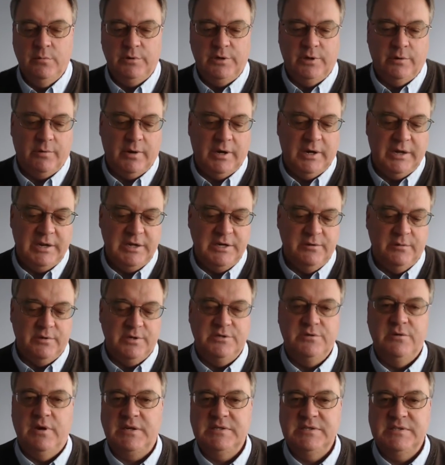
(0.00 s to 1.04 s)
when you're ready to
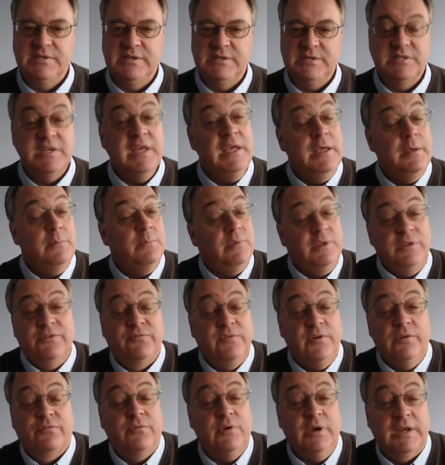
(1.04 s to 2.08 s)
address this, please
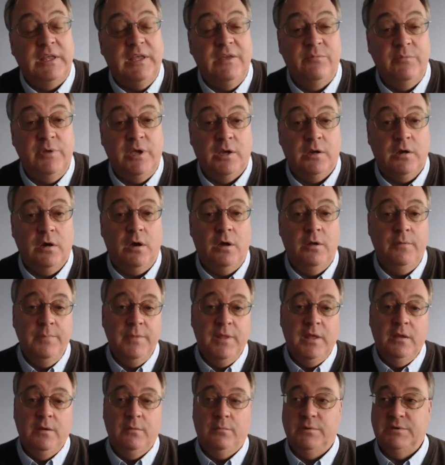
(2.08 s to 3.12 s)
feel free to give me a call.